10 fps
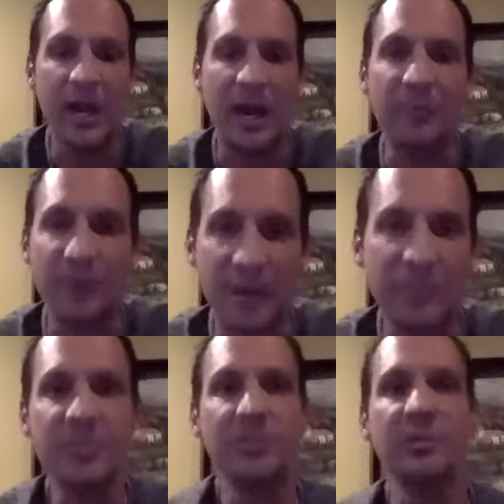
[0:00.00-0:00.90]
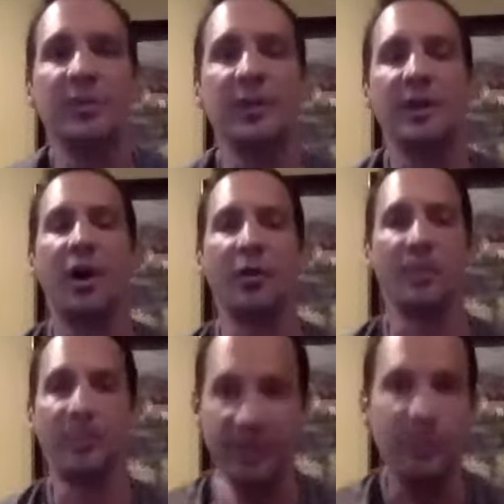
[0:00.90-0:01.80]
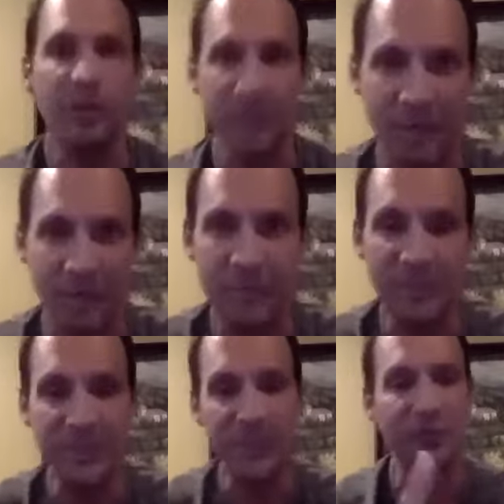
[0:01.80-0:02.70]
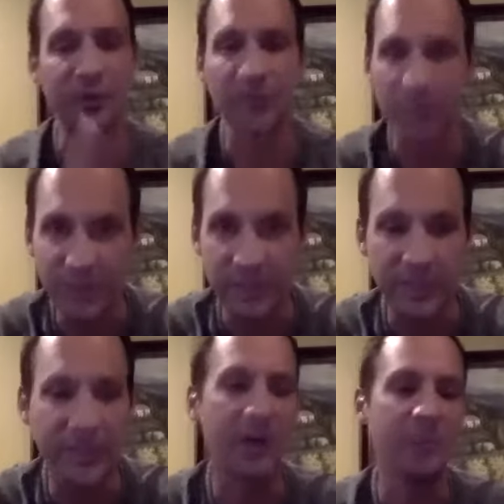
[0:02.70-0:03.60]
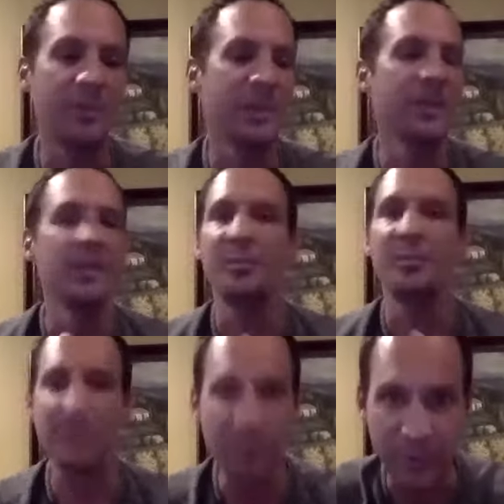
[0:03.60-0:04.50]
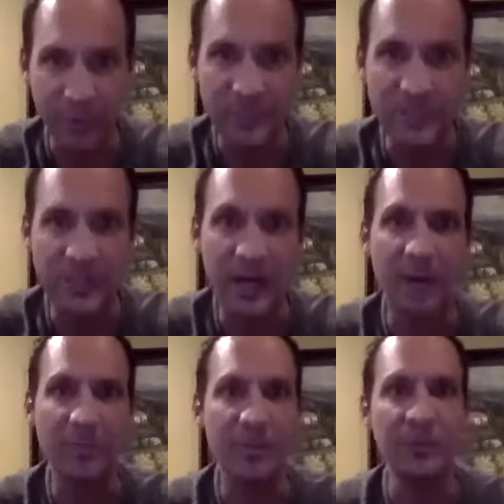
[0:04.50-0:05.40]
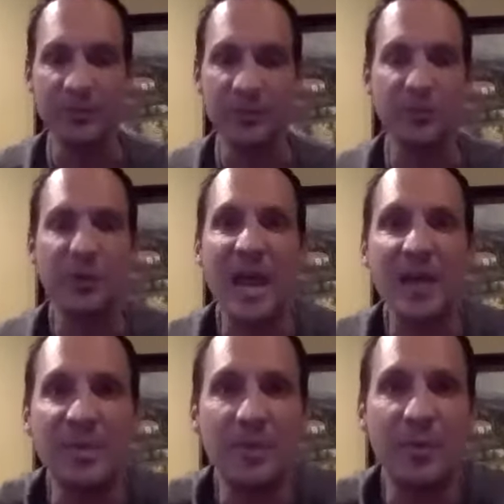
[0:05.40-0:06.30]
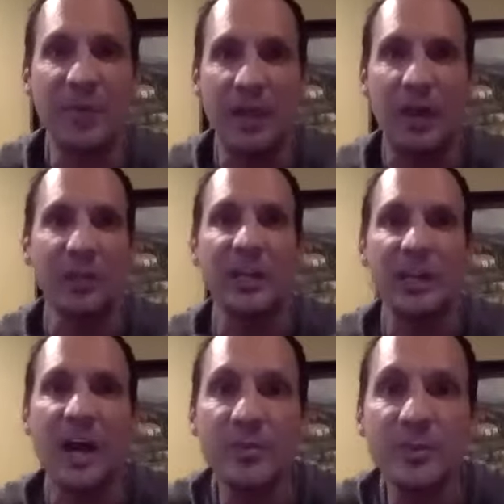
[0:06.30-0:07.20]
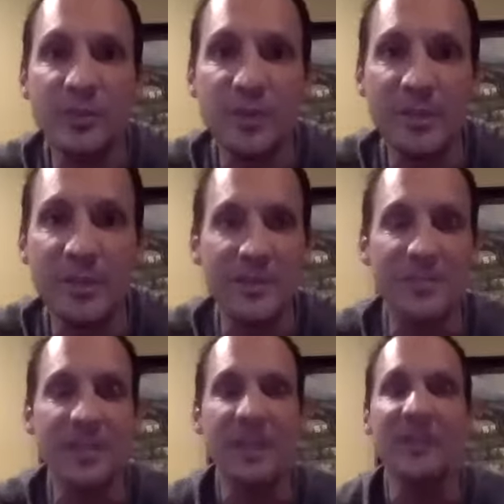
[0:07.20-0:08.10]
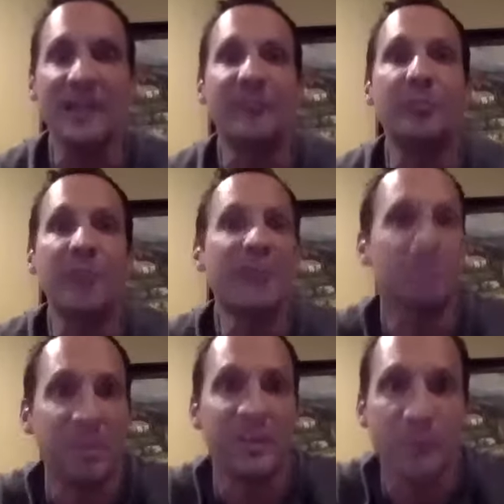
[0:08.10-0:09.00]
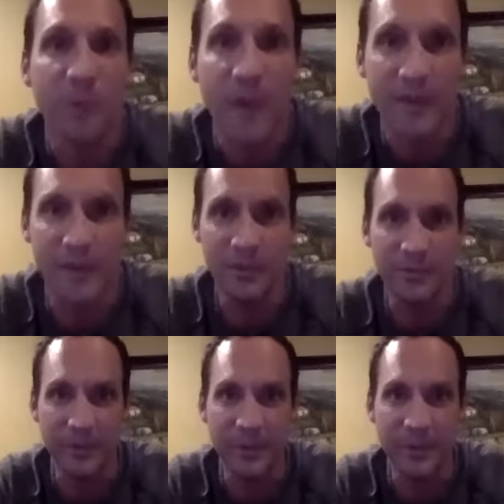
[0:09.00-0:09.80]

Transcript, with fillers: I promise you, the money will come because the growth's going to come the people are going to come you're going to attract people that are going to come to your business that have a, probably a bigger why than you do